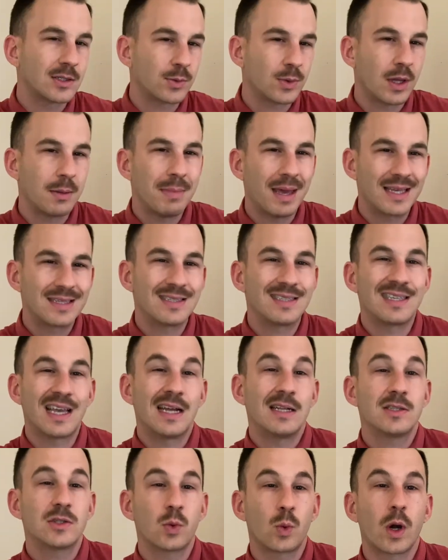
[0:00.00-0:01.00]
really make
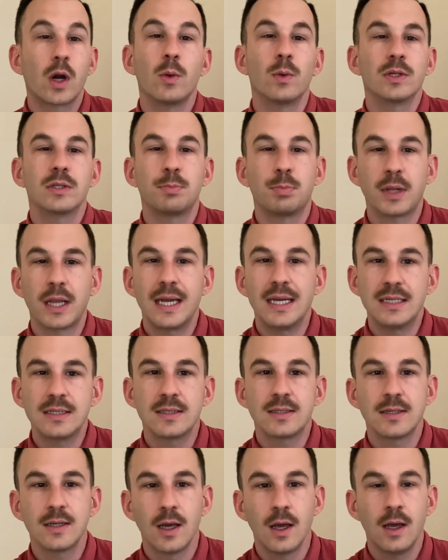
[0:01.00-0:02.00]
sense where it was
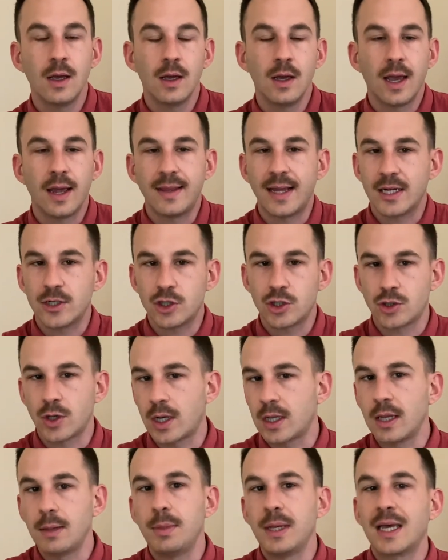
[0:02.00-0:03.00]
placed. And that's
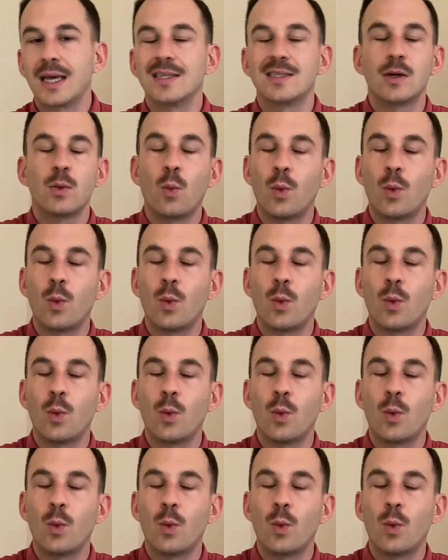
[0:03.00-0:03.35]
strictly because it